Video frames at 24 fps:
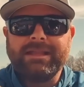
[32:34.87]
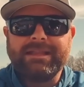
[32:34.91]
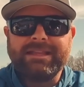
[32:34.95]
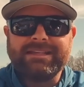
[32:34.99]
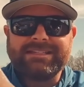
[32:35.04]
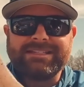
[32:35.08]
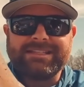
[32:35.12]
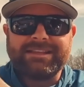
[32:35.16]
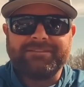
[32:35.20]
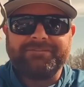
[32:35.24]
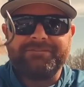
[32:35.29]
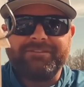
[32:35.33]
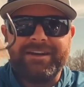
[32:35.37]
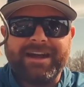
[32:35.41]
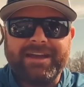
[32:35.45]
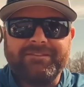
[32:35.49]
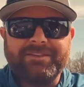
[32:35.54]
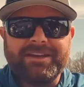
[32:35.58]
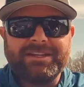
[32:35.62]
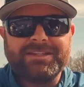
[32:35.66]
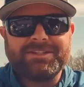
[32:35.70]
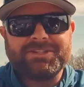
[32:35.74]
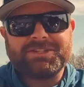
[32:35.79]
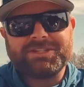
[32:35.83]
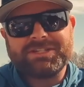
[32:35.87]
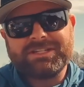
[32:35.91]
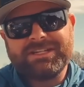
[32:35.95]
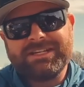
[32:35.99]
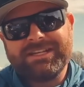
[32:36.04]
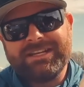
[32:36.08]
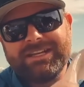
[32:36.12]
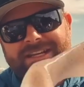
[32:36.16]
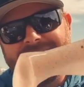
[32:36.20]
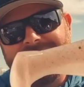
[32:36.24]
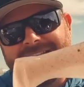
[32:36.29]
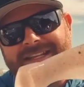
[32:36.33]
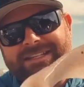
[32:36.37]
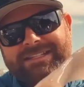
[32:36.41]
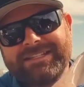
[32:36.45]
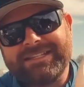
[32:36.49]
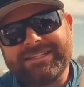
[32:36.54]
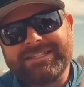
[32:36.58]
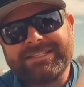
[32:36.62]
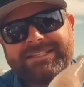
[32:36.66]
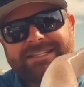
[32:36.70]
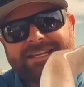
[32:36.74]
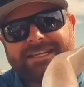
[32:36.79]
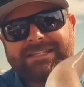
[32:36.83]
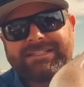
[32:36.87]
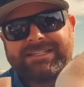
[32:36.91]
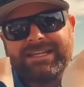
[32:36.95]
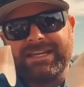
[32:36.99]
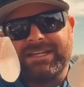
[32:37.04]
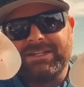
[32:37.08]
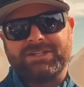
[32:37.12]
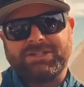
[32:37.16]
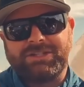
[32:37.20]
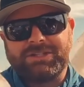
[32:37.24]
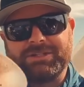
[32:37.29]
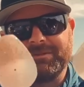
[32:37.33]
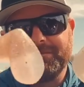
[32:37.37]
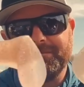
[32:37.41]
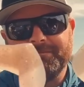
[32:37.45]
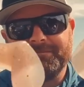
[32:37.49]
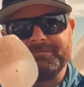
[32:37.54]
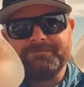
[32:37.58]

This is the five inch, this is the six inch.